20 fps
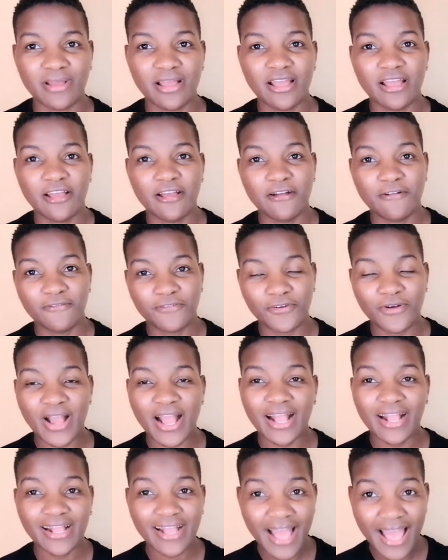For
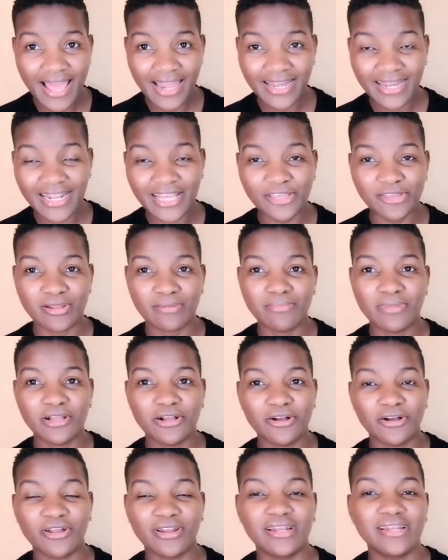a girl, you'll be
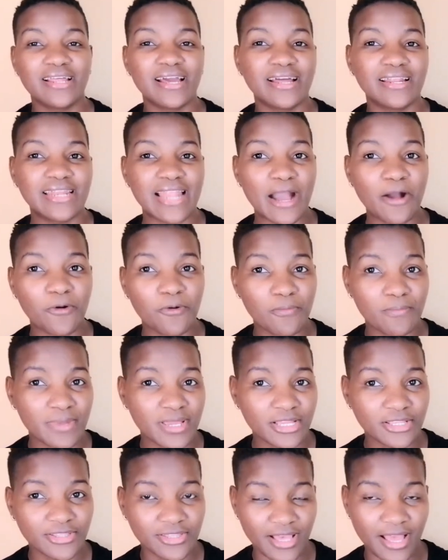called
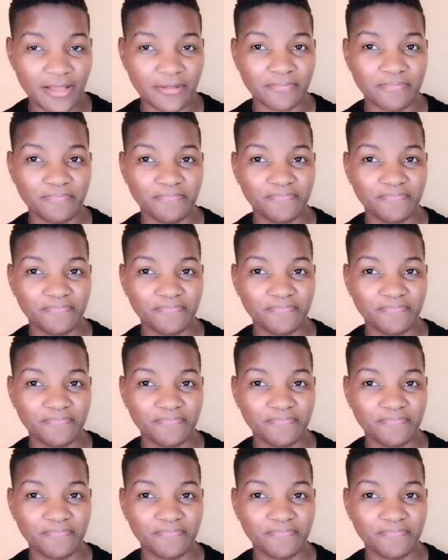Nahumicha.